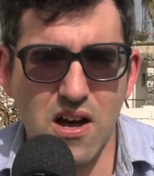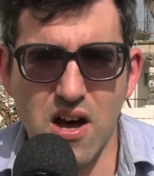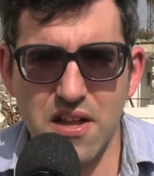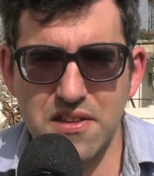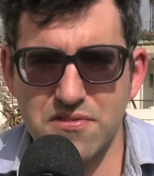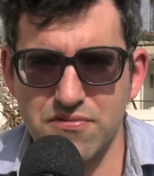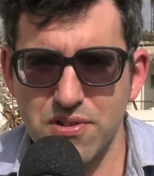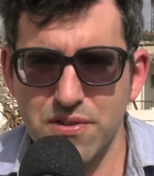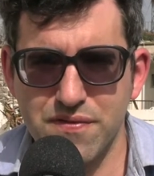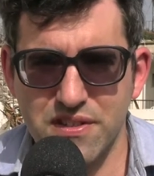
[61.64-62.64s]
on this
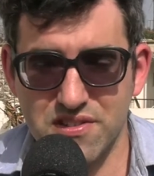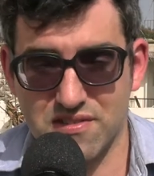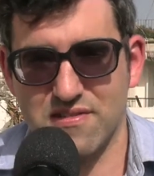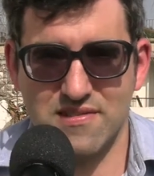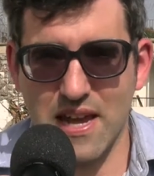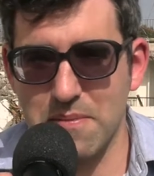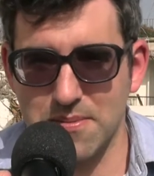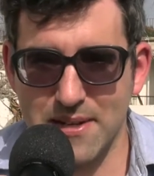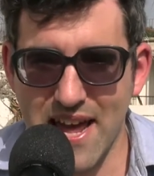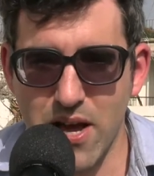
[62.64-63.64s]
roof just came
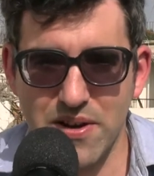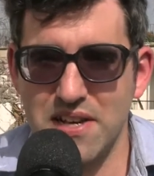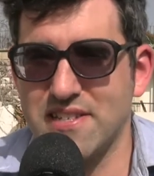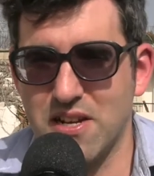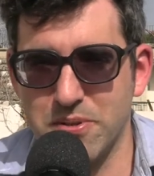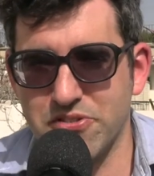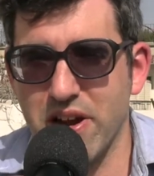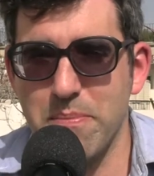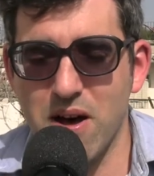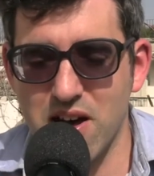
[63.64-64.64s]
to me now, and I set up a
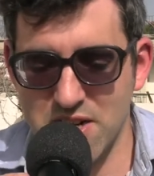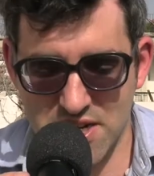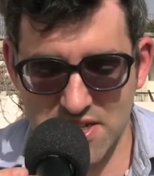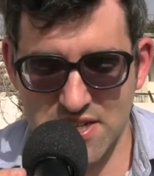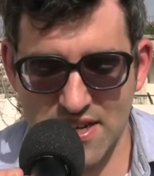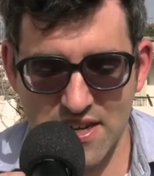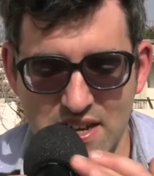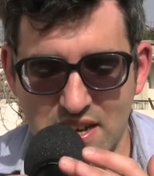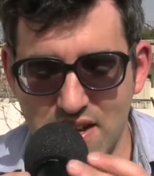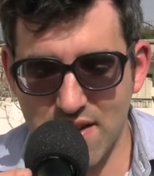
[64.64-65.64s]
tripod and
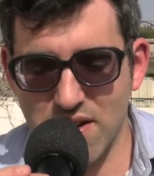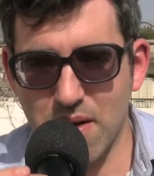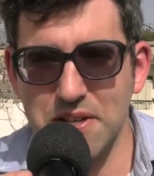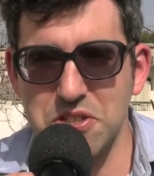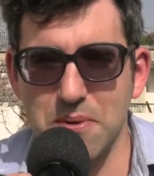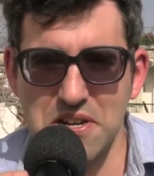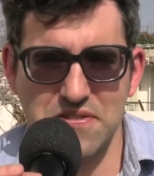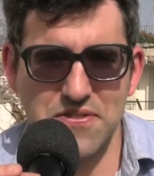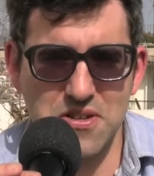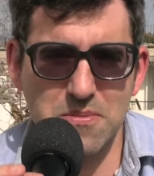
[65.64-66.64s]
I've got my new
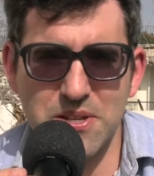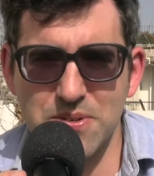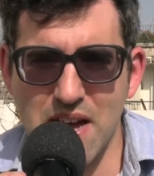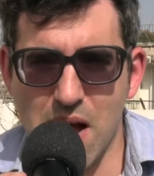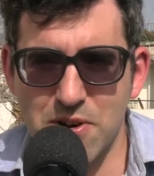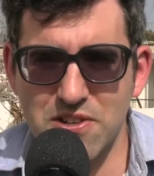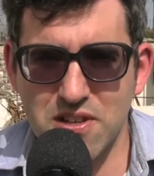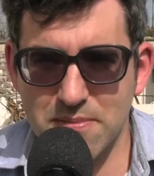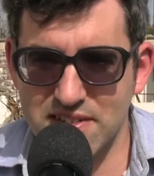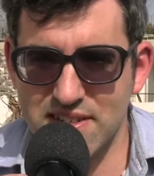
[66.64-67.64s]
microphone and my new camera,
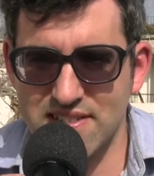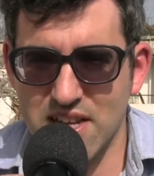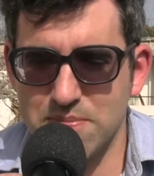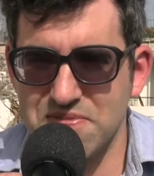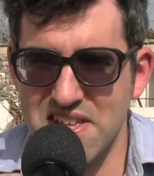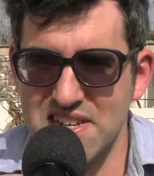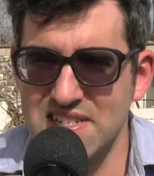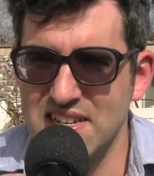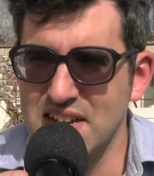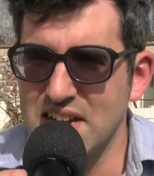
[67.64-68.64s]
so I'm nicely set up for this.